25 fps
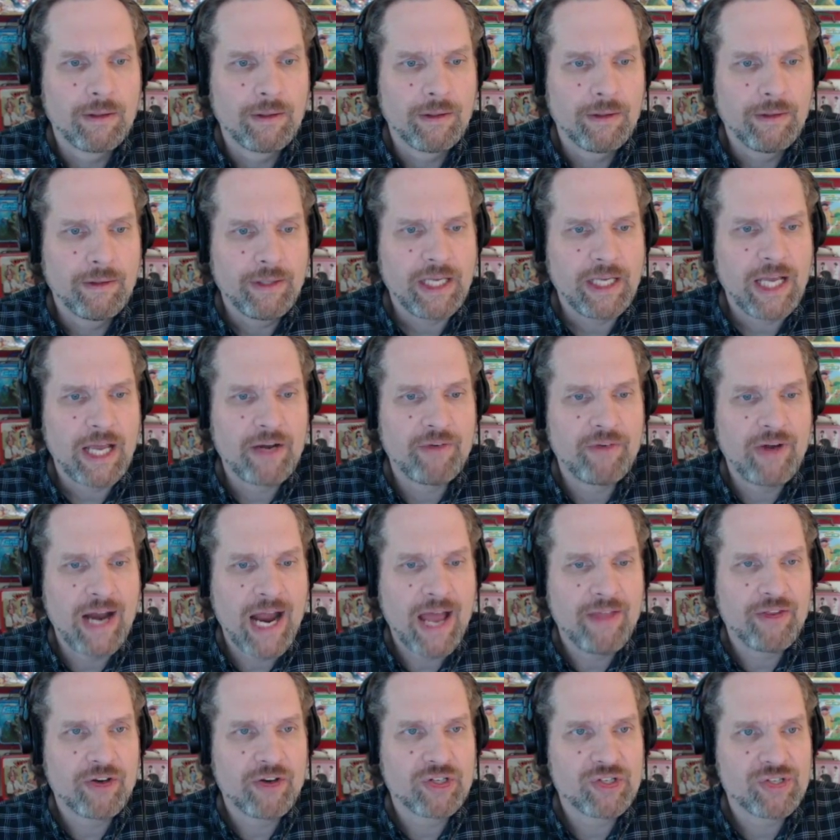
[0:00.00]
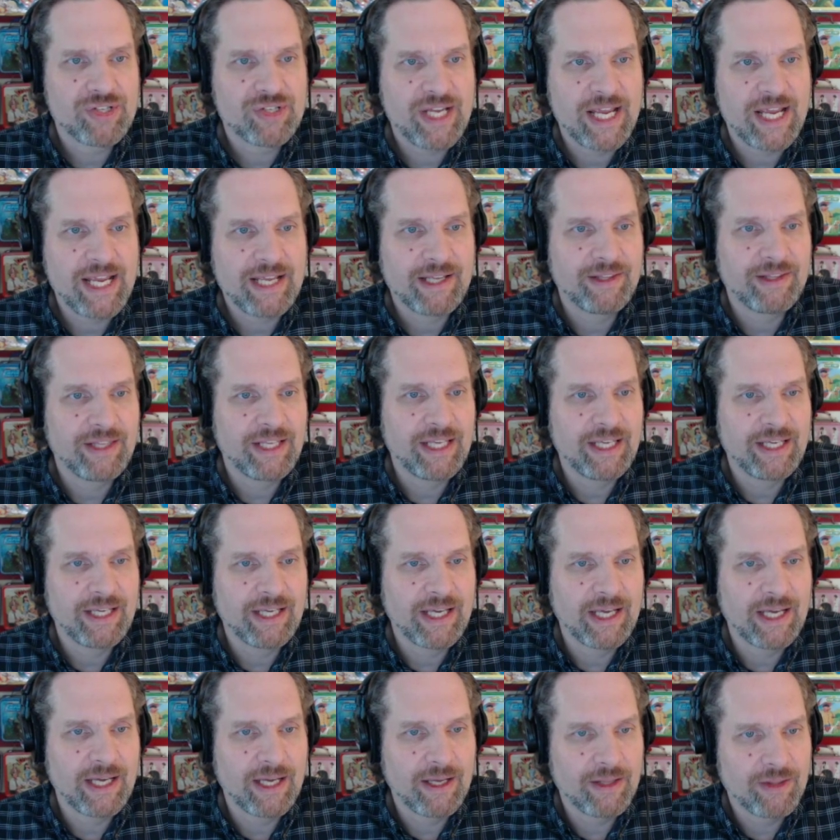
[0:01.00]
I think I'd rather just take
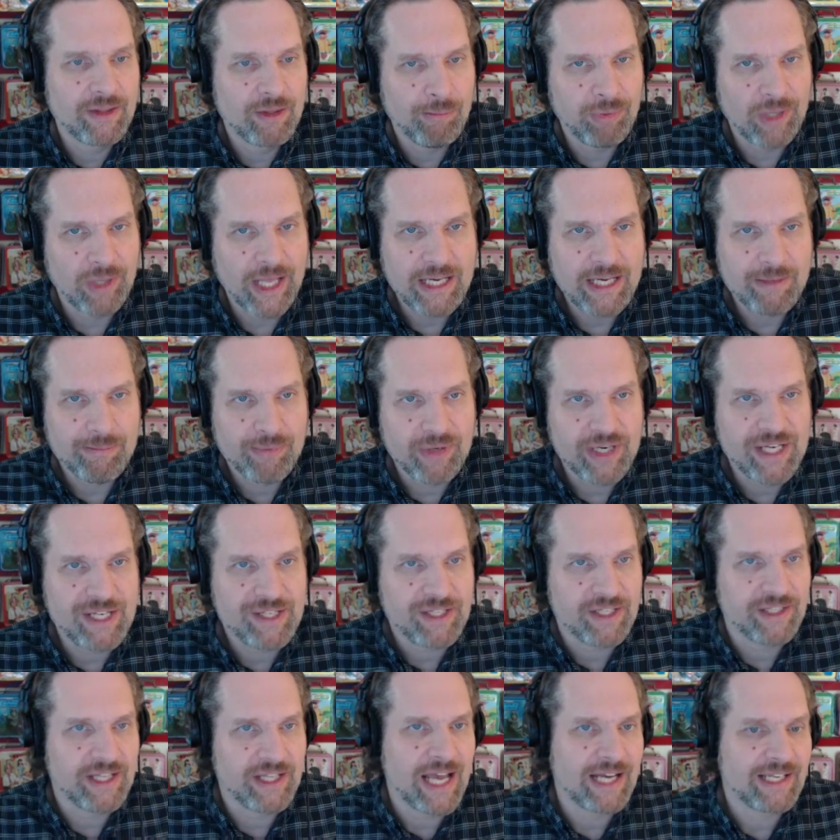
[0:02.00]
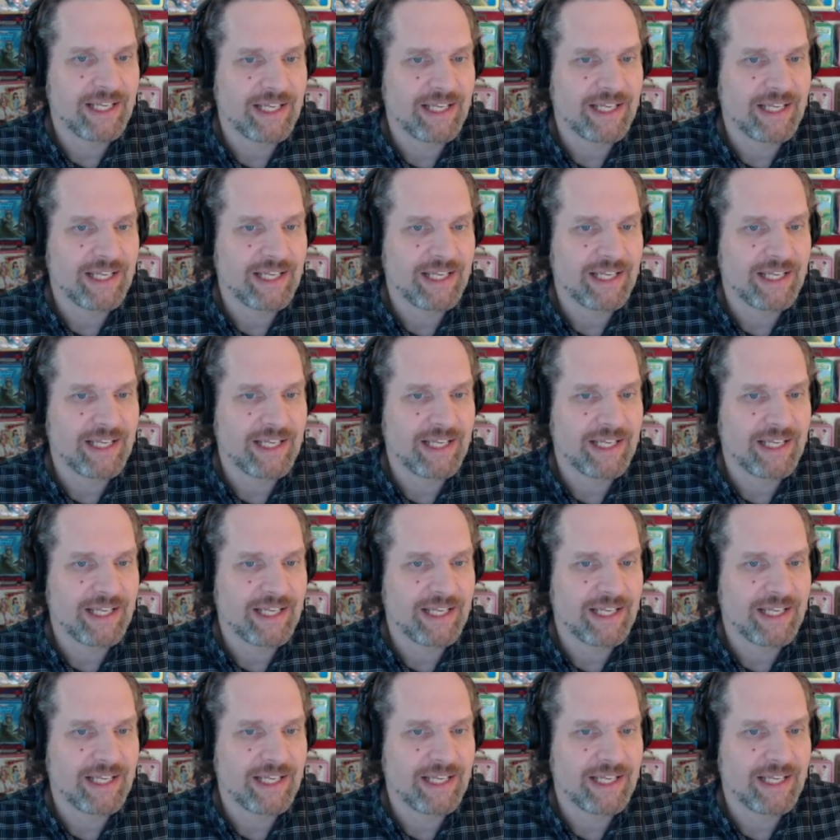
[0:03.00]
the Blight Priest in that